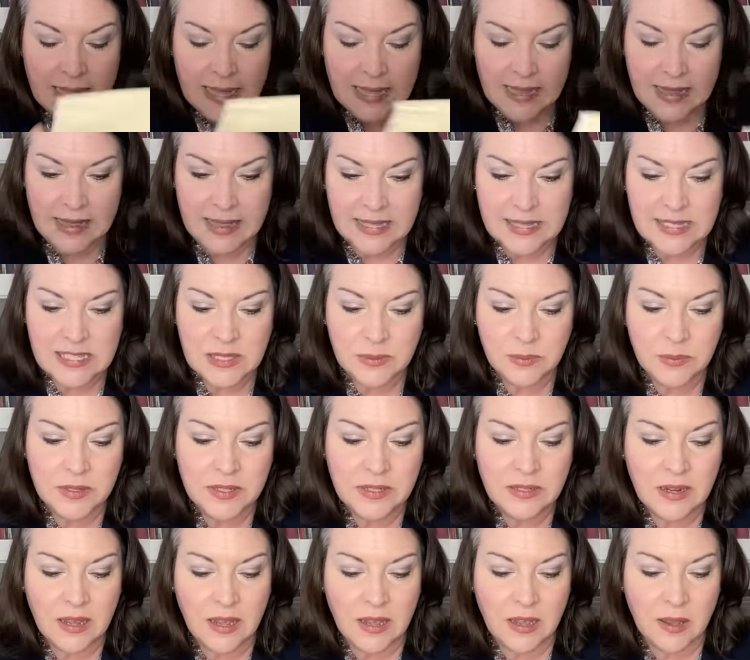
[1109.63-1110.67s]
This
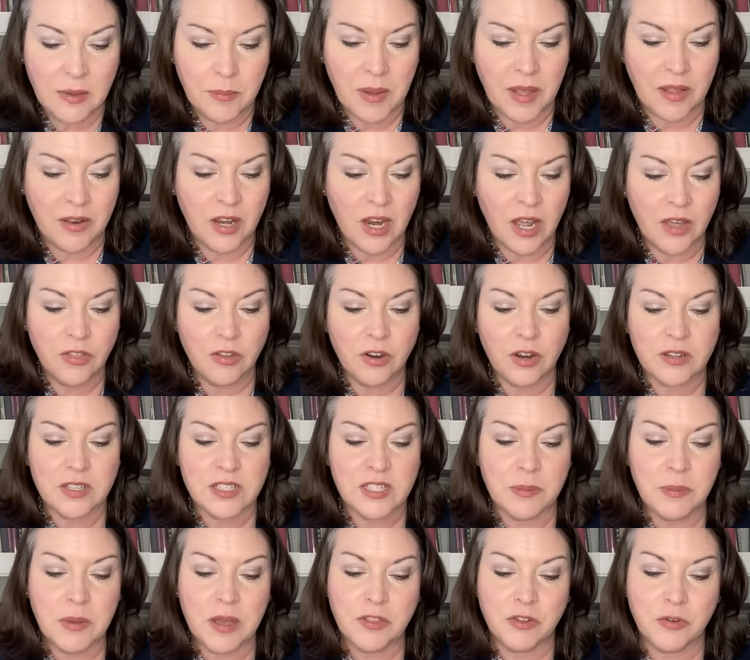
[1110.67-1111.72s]
one, um, another,
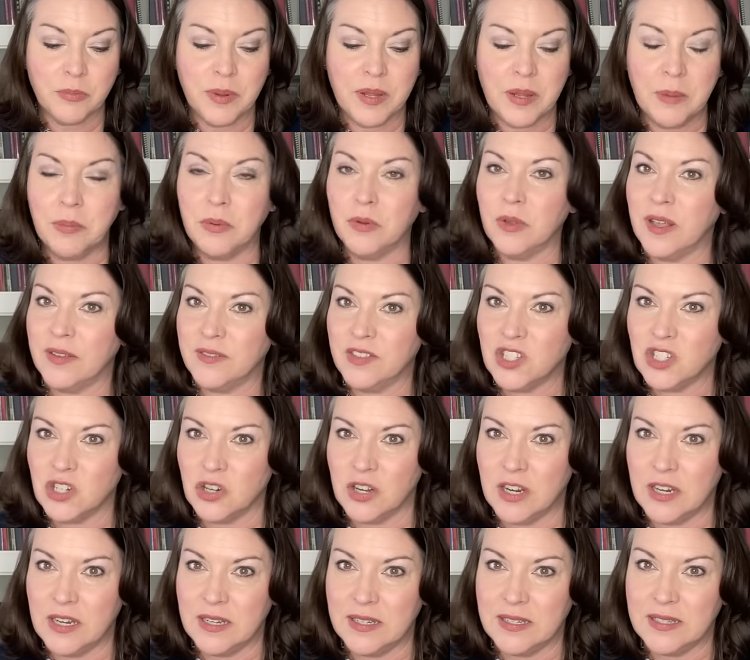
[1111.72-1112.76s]
some other people have
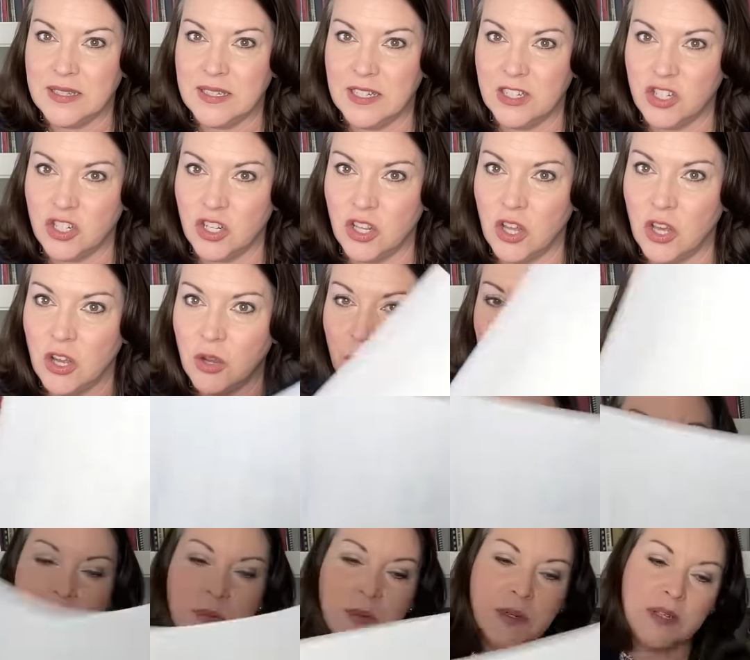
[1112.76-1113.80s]
started a stitch along with
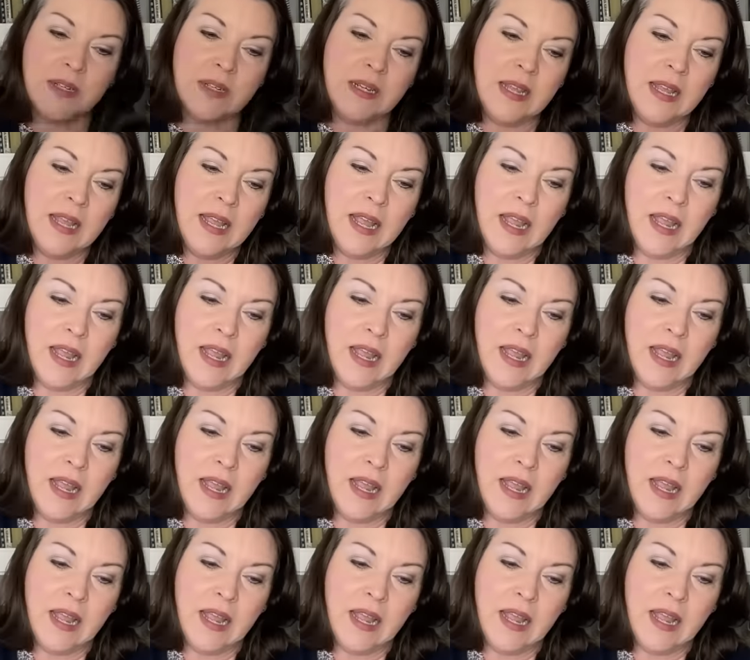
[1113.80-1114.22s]
this one,